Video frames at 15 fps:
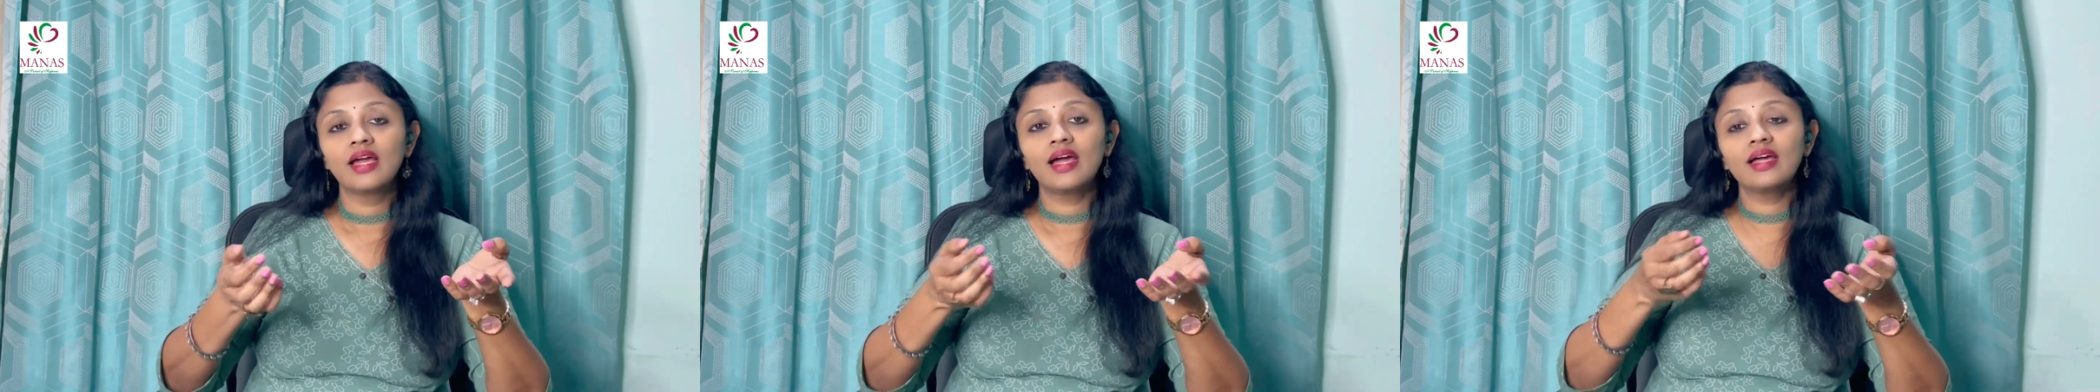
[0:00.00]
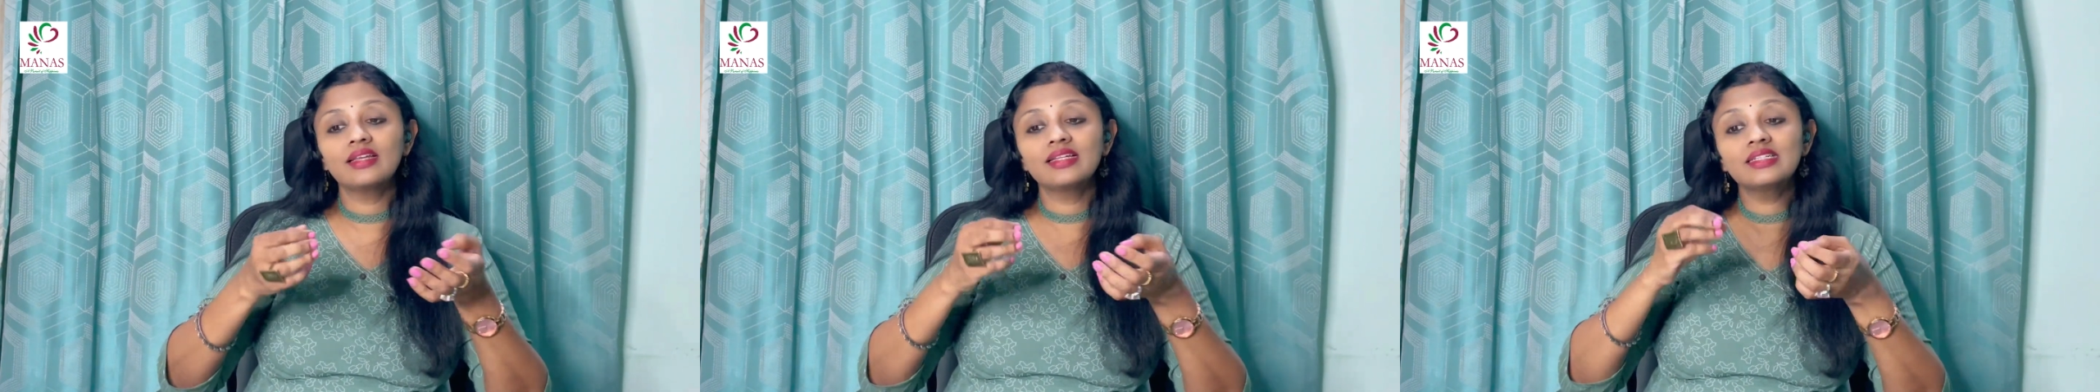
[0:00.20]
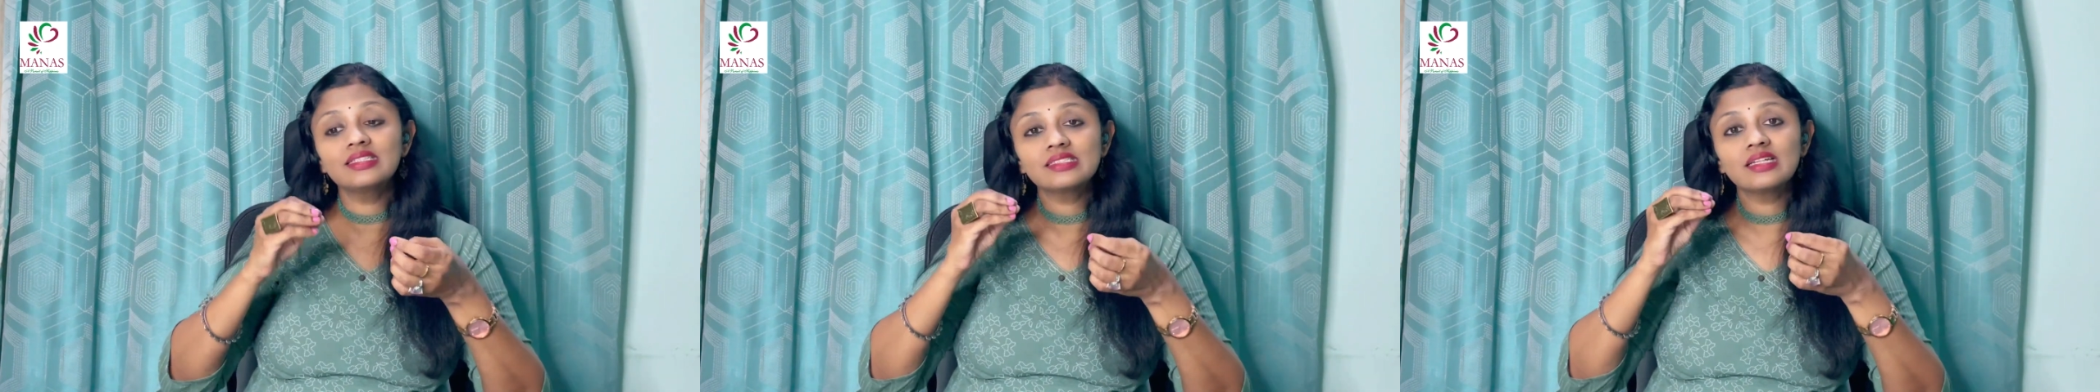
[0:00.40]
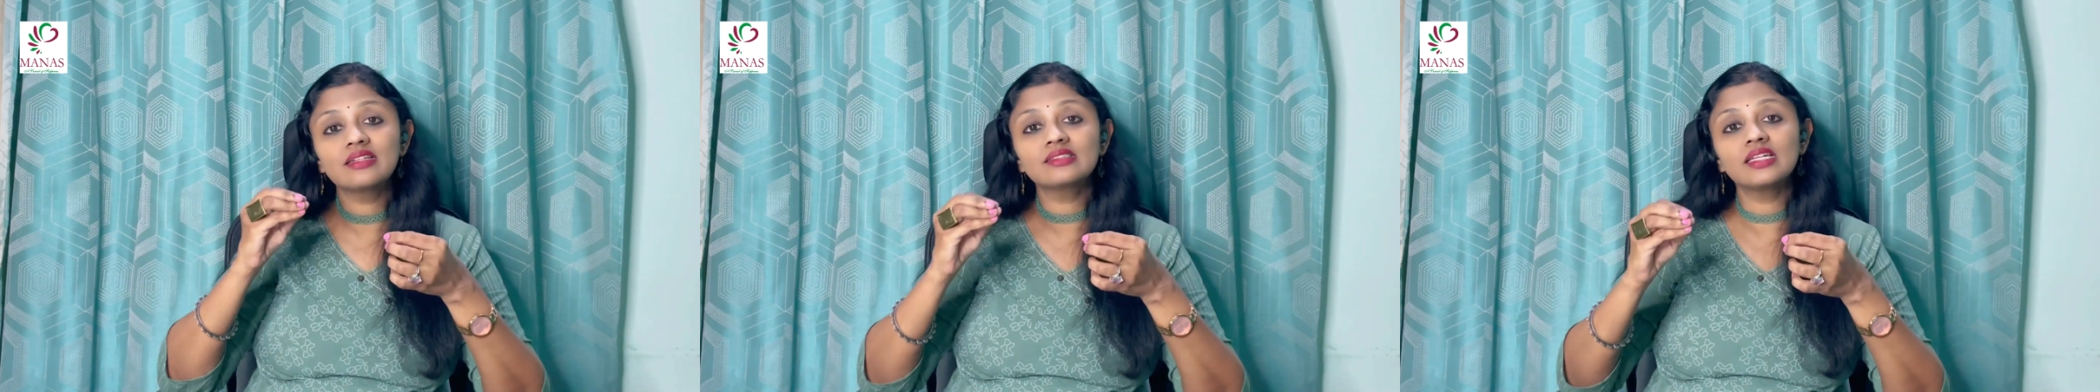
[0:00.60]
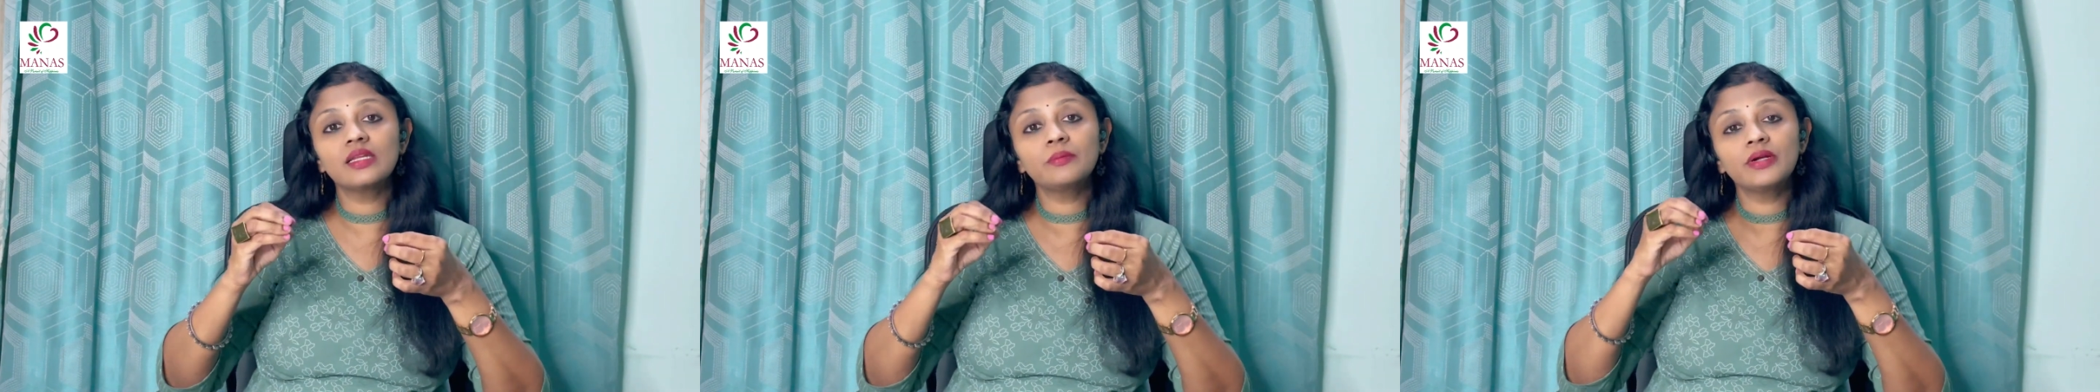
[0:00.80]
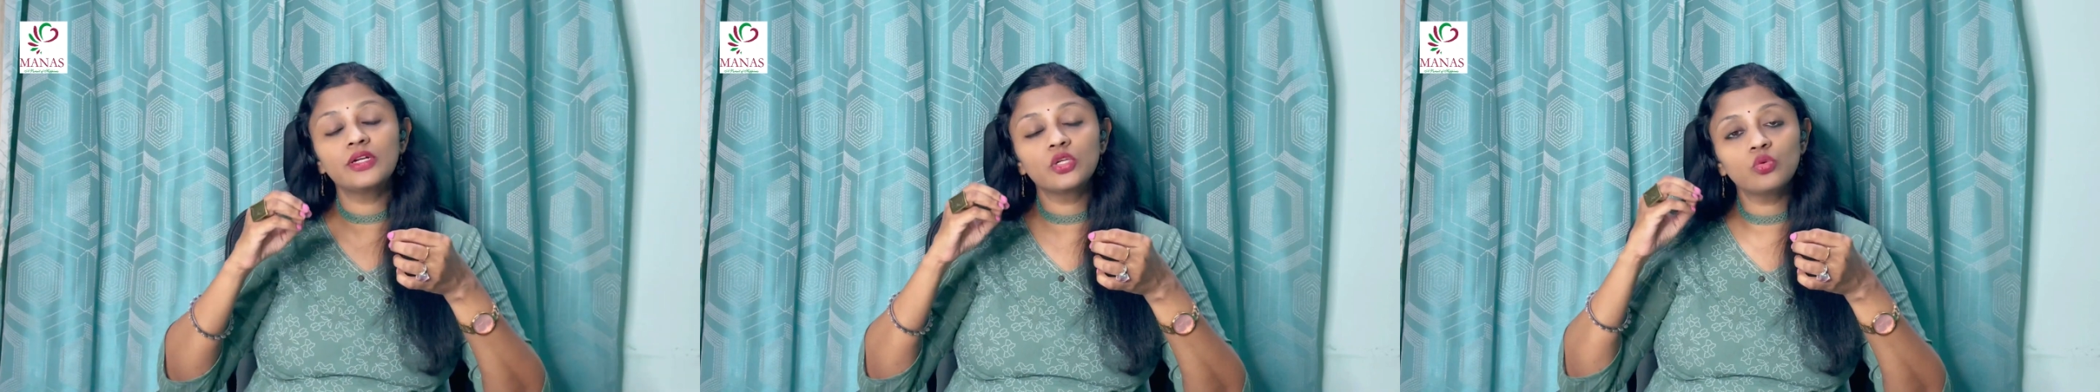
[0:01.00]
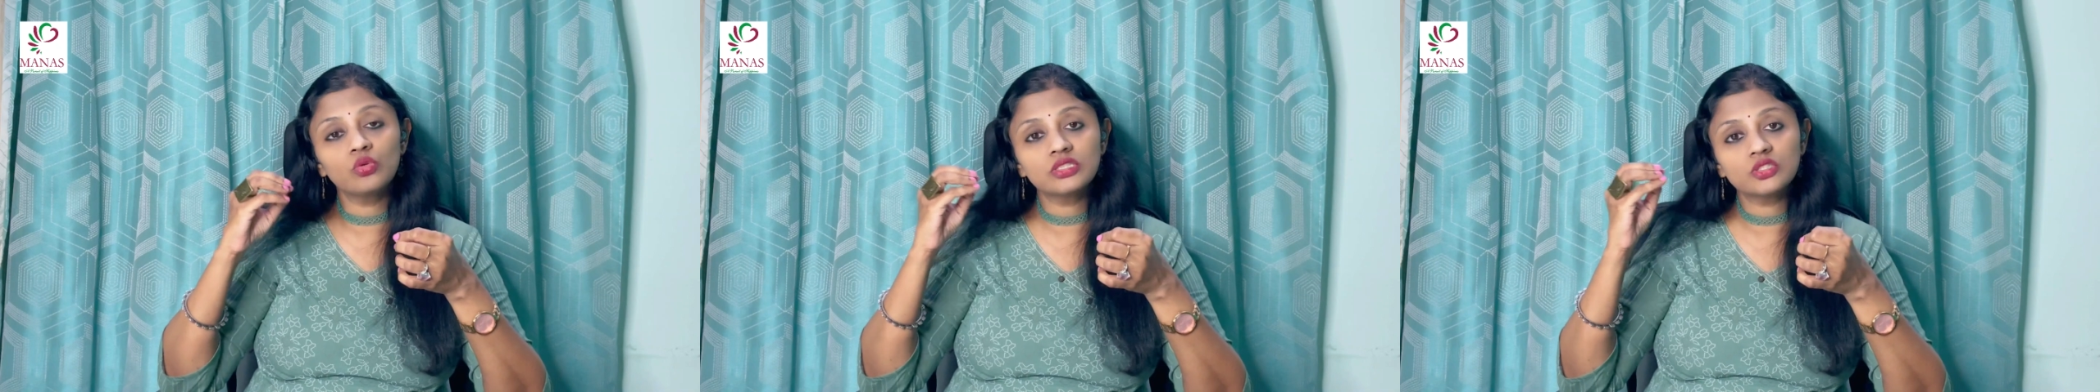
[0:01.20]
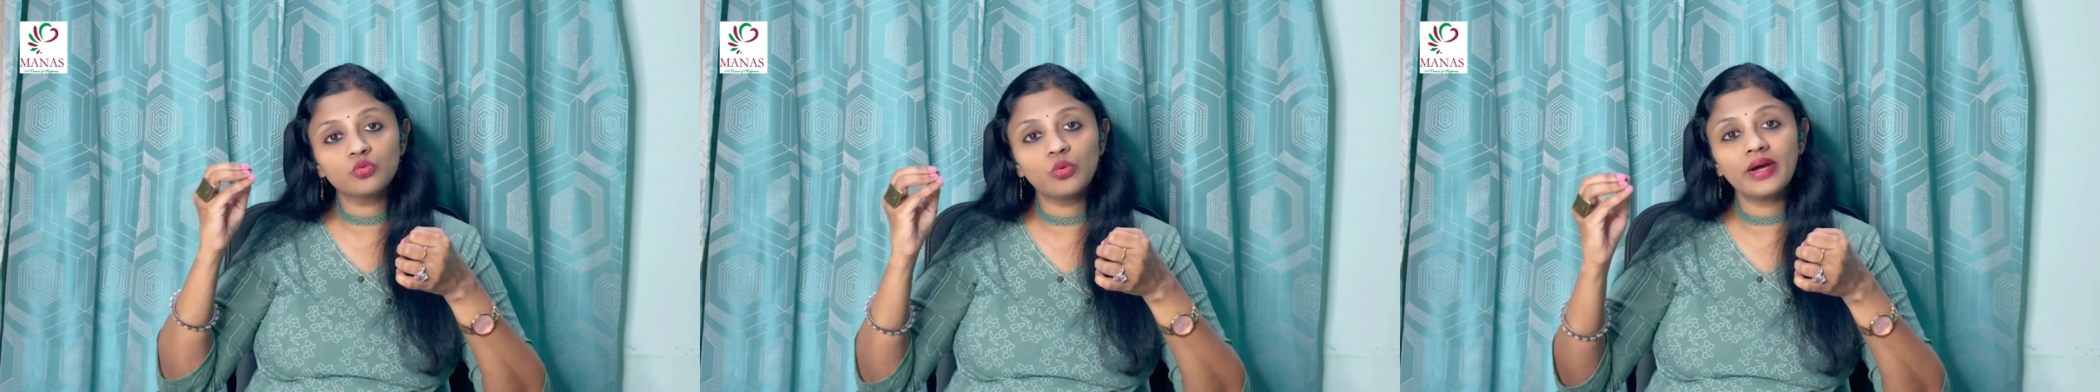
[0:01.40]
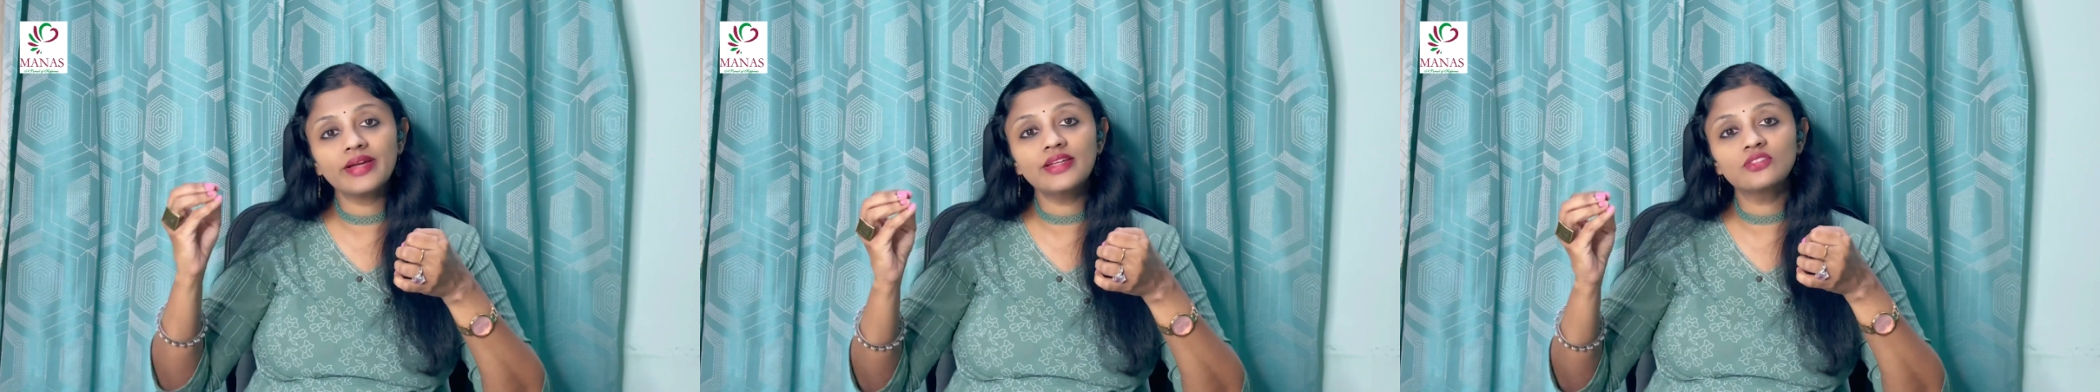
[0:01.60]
And his resentment towards Y